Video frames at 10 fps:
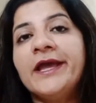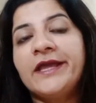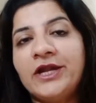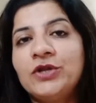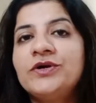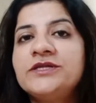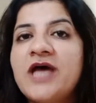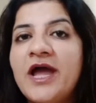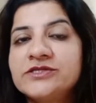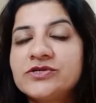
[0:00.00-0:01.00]
get your
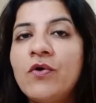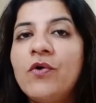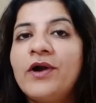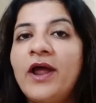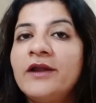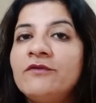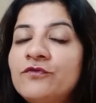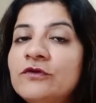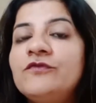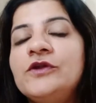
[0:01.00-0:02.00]
desired score and
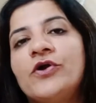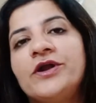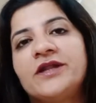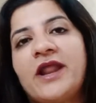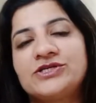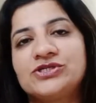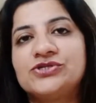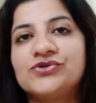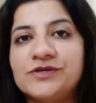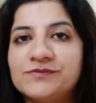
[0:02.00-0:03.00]
fulfill your international
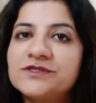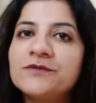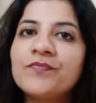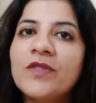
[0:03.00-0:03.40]
dreams.